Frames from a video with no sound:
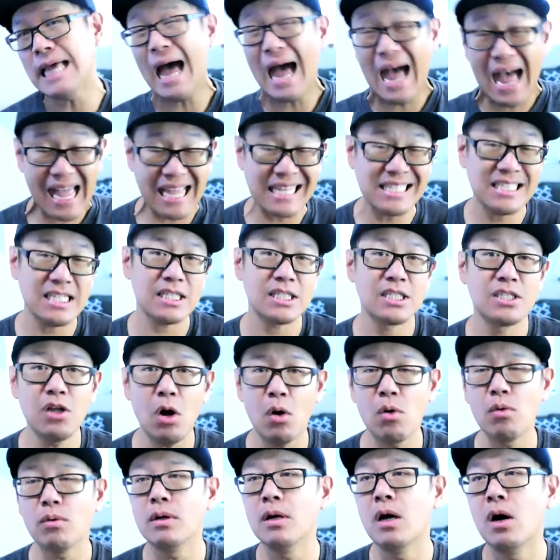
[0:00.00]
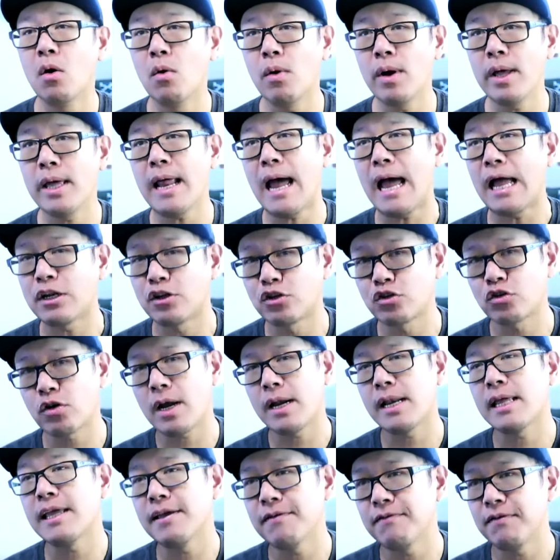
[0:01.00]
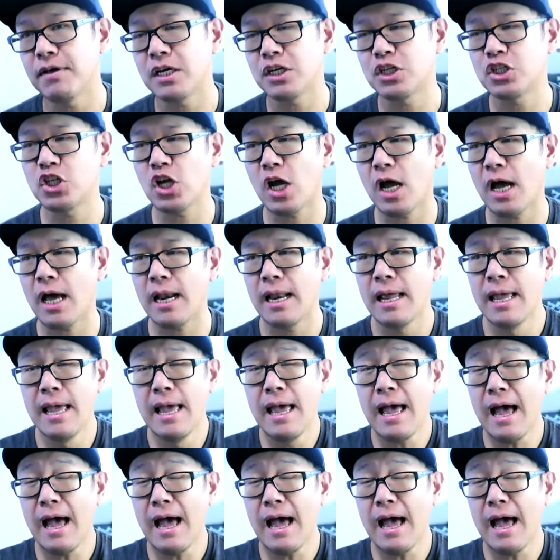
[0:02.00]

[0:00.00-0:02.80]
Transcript: I just don't know it. I try to give it a shot.